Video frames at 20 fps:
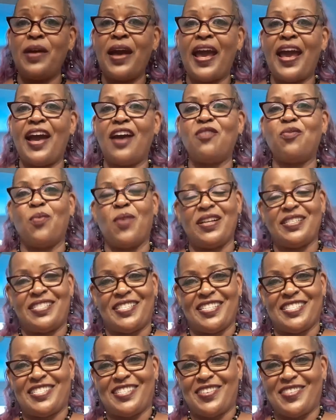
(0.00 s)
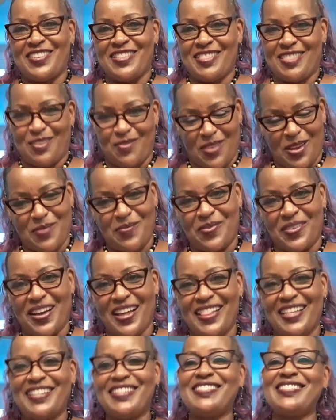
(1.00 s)
have one sister and three
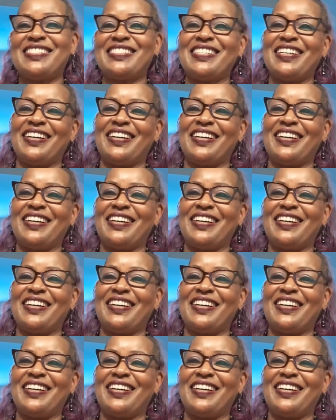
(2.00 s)
brothers